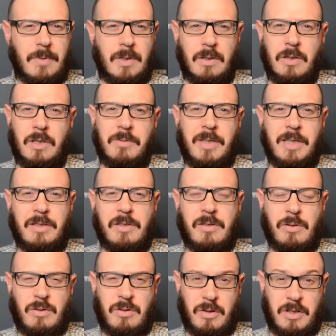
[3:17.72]
Juventus, they're
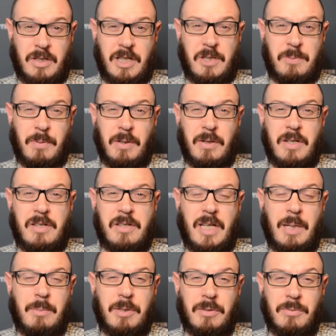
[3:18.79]
such an experienced
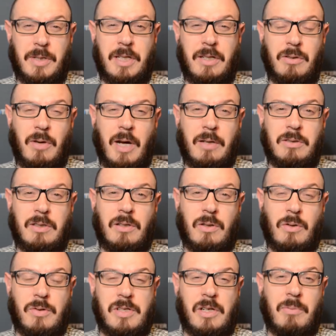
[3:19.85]
team and they really know how to
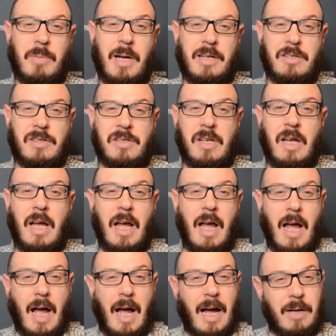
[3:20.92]
close out matches.
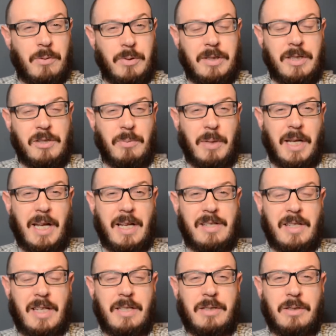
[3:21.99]
And with this one against
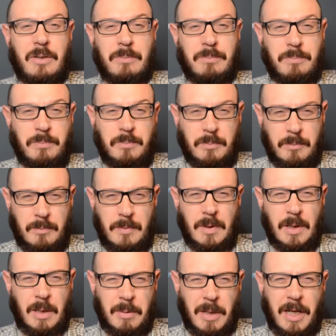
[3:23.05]
Inter,
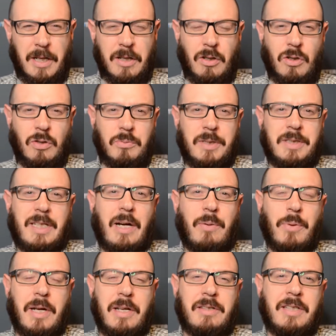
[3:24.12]
I'm kind of going with that
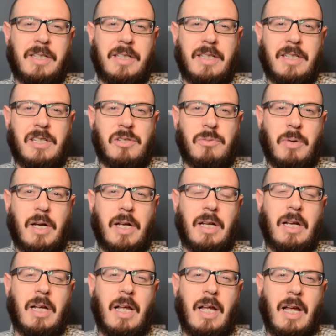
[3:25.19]
way of thinking as well.
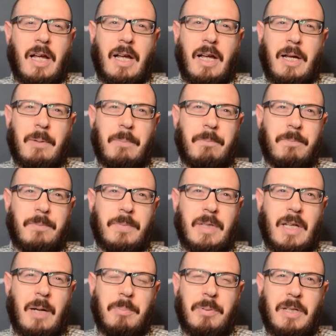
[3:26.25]

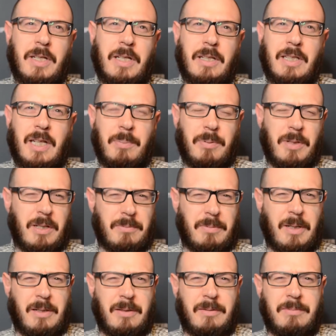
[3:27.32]
Napoli
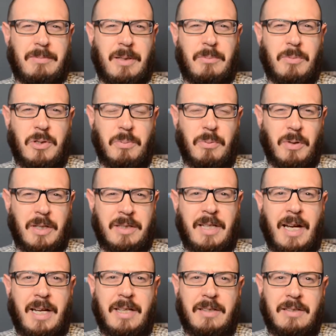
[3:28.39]
are a much more
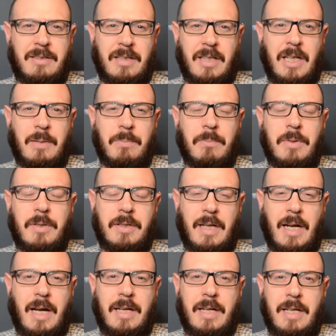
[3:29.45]
attacking team
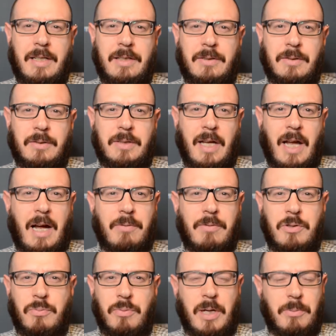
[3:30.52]
than Inter. They
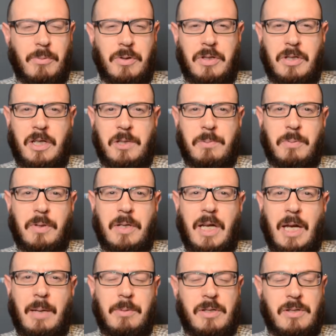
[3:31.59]
average way more shots per
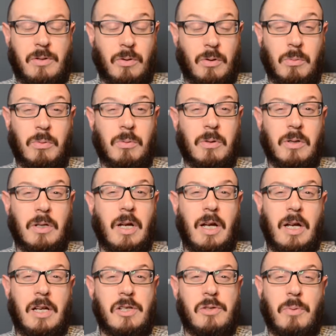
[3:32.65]
game, they score more
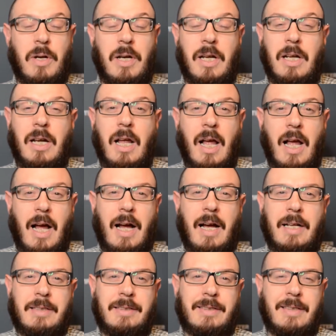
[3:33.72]
as well.
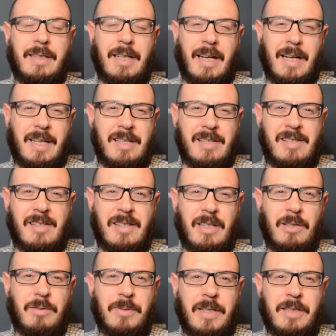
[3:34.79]
And I can see
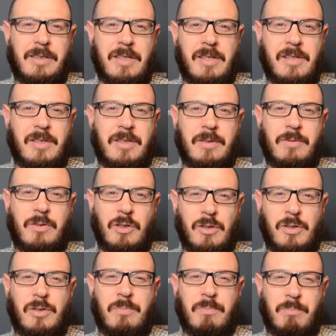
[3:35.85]
Juventus
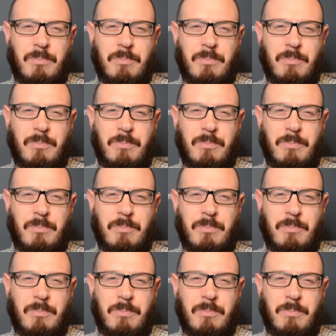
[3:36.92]
just